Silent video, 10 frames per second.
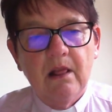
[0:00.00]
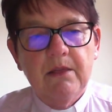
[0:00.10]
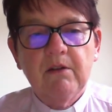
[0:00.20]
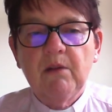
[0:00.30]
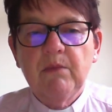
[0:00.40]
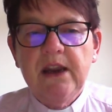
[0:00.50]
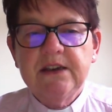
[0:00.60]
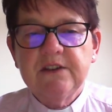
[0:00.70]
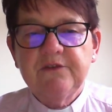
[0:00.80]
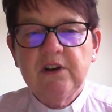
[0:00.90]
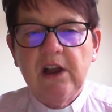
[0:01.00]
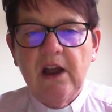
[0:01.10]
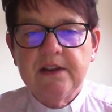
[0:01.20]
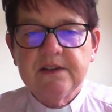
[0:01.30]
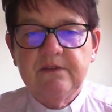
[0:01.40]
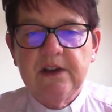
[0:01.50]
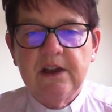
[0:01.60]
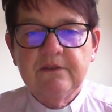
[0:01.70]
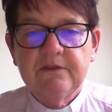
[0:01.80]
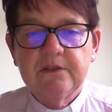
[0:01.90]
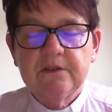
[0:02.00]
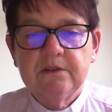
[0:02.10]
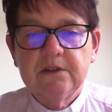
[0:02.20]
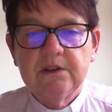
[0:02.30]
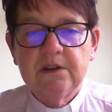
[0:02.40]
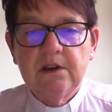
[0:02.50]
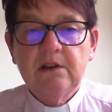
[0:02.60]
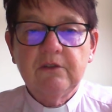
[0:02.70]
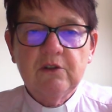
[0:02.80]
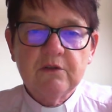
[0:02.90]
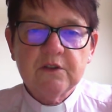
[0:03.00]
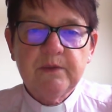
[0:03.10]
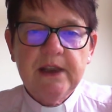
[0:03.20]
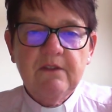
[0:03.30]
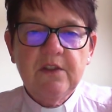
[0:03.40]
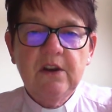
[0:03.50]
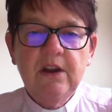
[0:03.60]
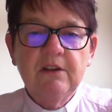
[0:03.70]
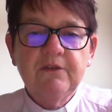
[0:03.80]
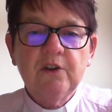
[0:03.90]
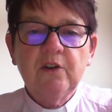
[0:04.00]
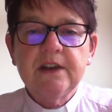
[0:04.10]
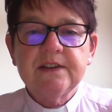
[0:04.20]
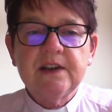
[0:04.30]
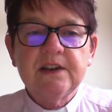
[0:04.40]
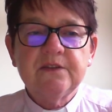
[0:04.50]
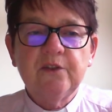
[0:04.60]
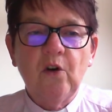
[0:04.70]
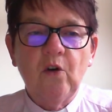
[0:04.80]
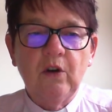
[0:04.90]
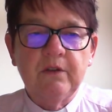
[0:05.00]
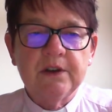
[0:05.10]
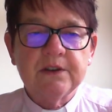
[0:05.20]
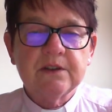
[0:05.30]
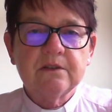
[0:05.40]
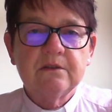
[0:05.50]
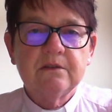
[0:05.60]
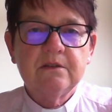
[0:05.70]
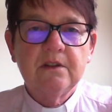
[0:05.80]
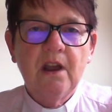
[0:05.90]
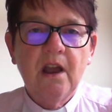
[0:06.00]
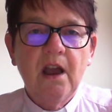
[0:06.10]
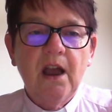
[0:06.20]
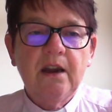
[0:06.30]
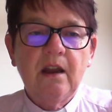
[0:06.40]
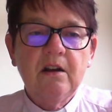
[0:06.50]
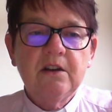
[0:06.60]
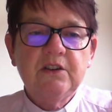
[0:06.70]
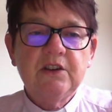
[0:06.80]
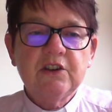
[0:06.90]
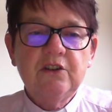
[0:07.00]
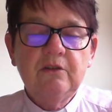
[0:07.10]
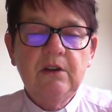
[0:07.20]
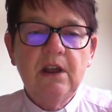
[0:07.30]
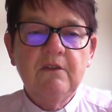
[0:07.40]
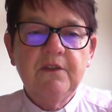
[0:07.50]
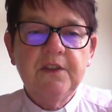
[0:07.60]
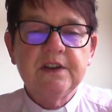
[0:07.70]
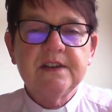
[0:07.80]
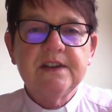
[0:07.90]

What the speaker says: There are many different kinds of love. And of course, we have the love Christ has for all of us. An unconditional love that is